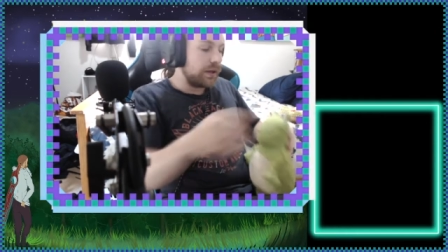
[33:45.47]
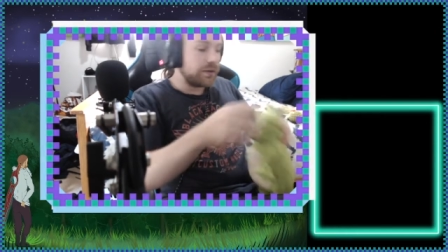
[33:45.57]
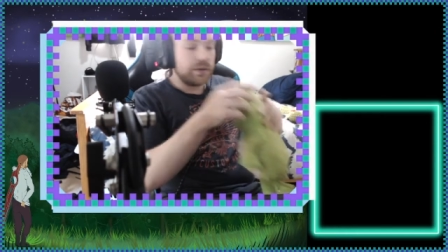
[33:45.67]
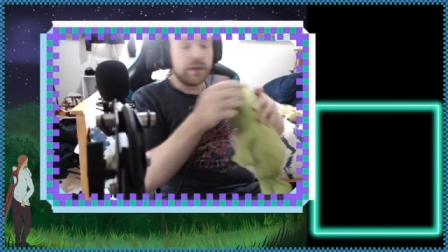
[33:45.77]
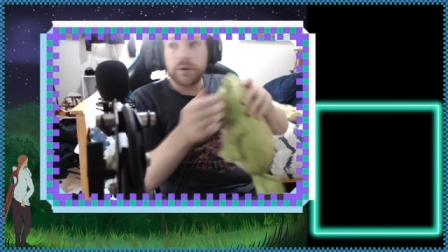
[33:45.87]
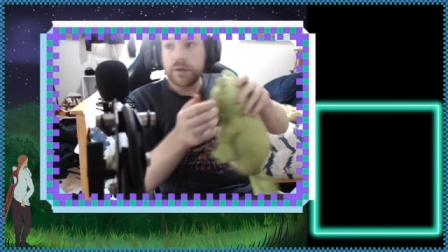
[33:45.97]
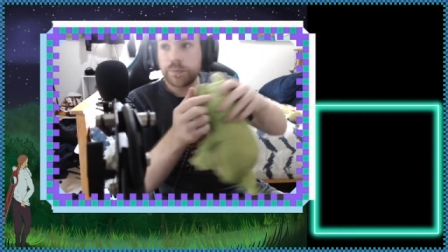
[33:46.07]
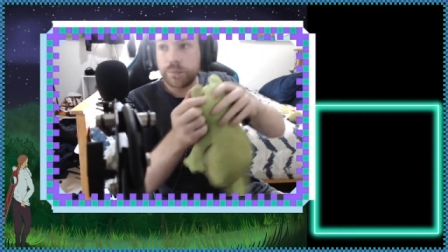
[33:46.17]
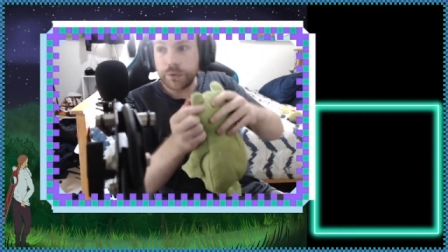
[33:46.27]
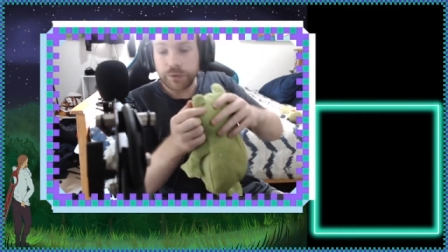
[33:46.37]
But now I've
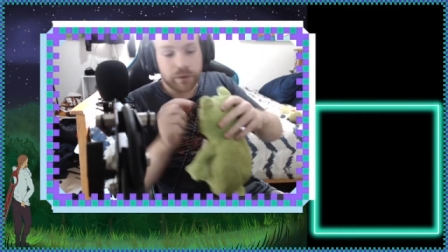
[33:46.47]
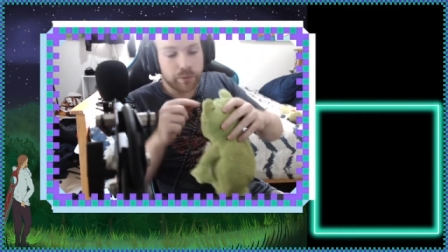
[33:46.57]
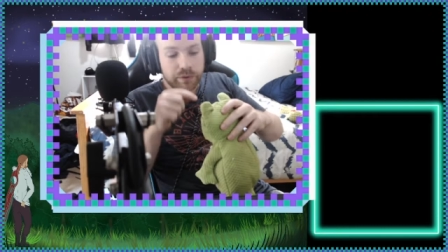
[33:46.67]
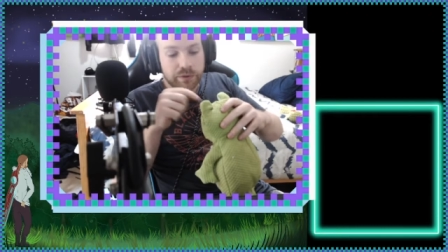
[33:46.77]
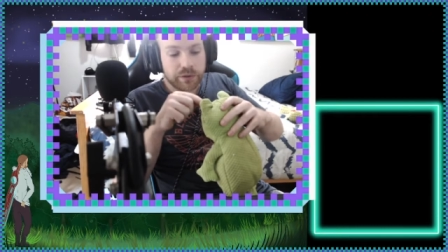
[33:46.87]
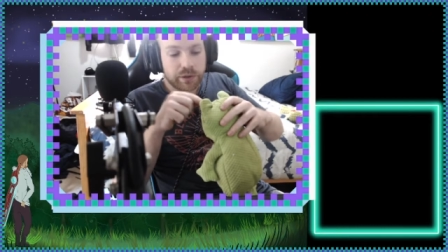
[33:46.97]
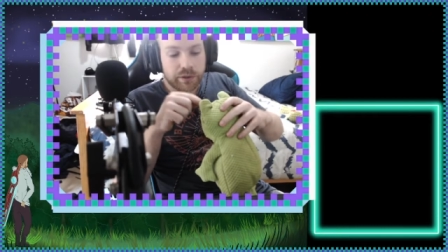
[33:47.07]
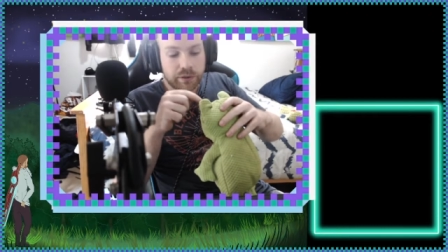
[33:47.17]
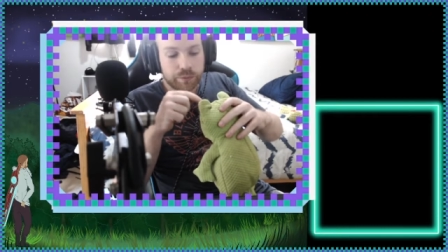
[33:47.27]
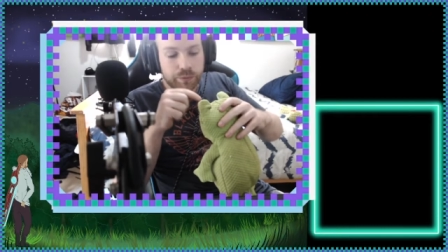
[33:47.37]
pulled that one
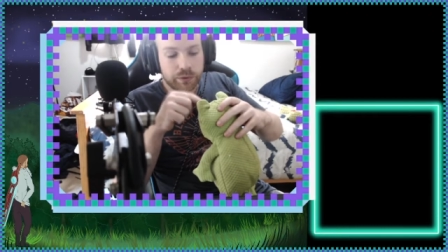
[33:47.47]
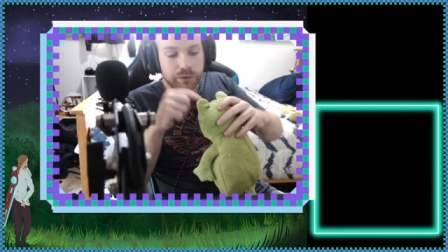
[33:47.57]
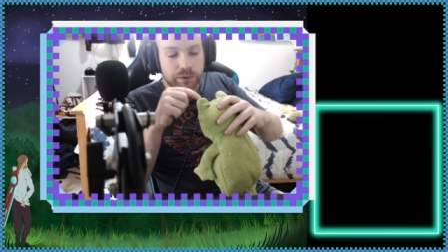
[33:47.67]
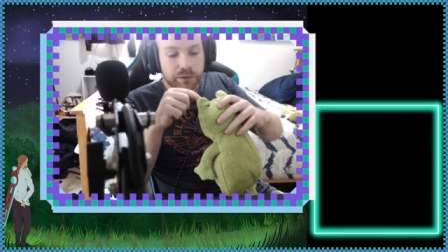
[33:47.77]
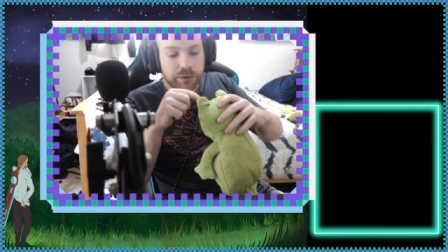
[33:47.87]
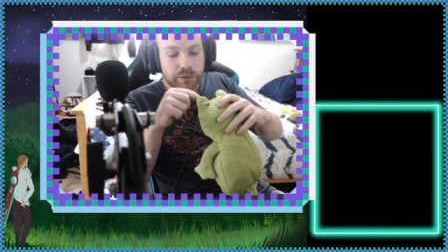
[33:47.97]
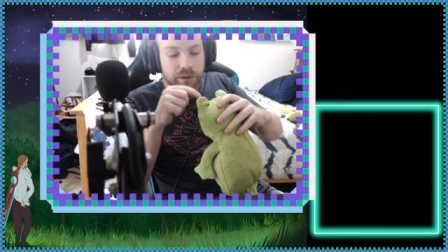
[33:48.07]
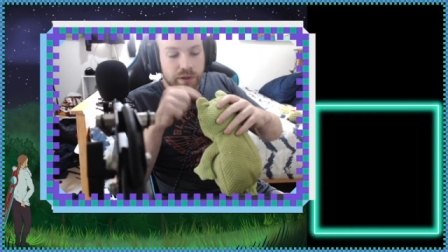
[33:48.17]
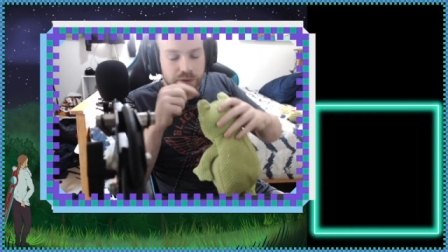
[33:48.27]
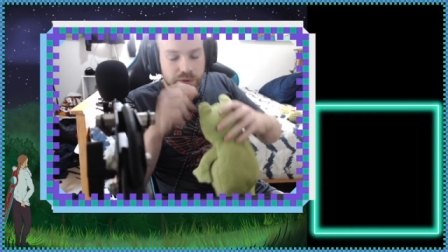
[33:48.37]
tight,
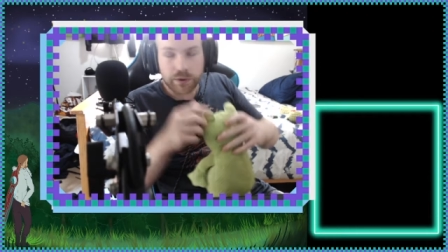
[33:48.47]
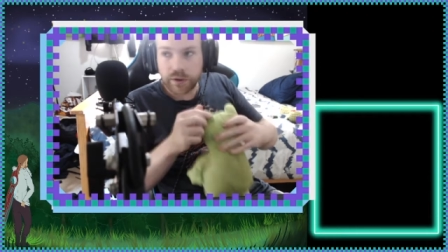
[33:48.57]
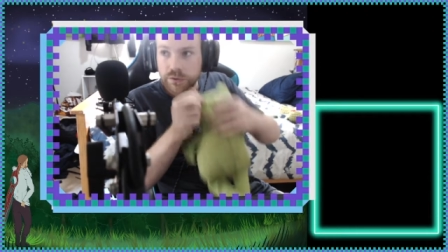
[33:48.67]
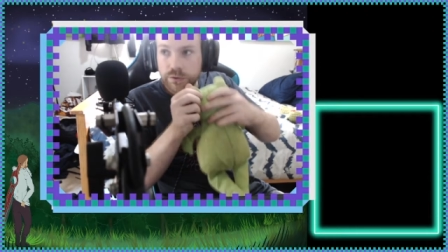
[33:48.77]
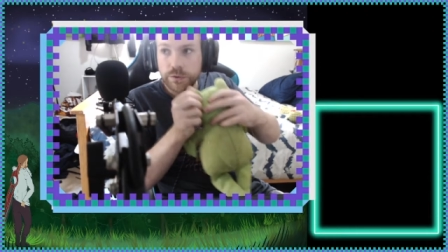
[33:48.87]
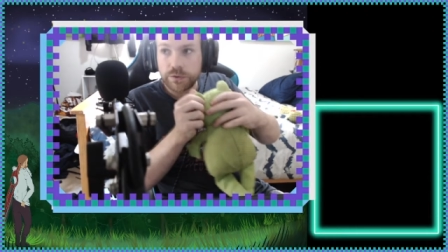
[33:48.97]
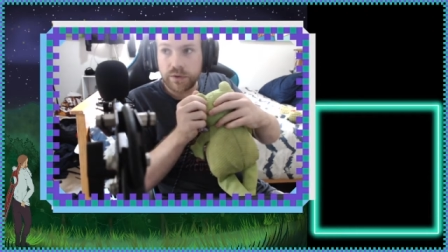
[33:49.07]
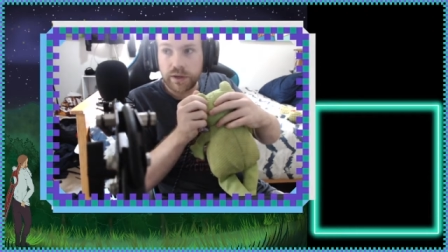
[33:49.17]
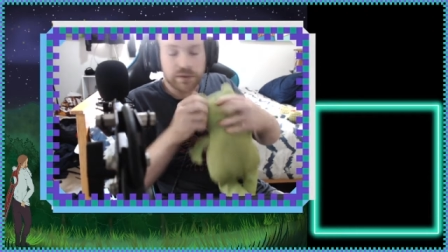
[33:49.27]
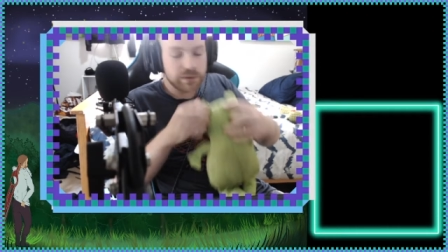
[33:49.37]
cut it tight to his
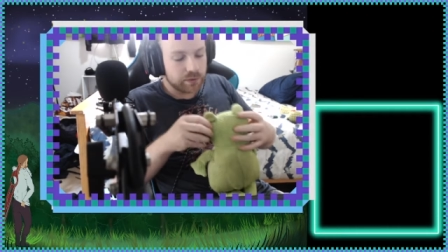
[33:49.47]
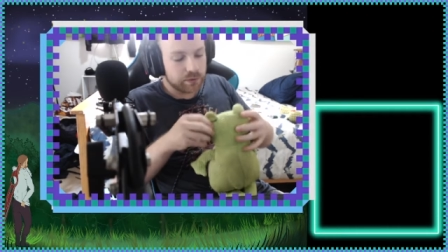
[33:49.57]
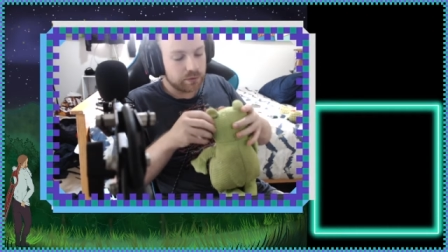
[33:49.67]
face,